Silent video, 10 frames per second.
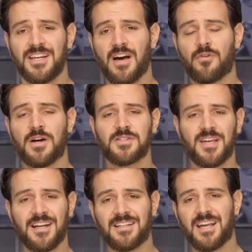never
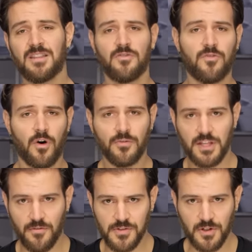hesitate, get in the phone,
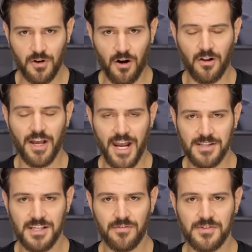give us a call,
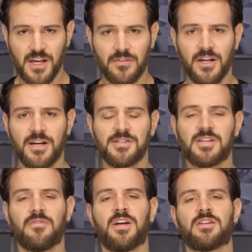
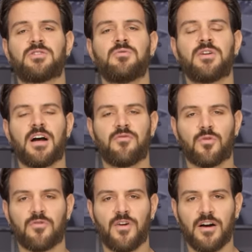
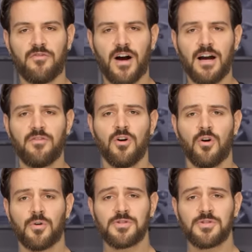877-792-9455, or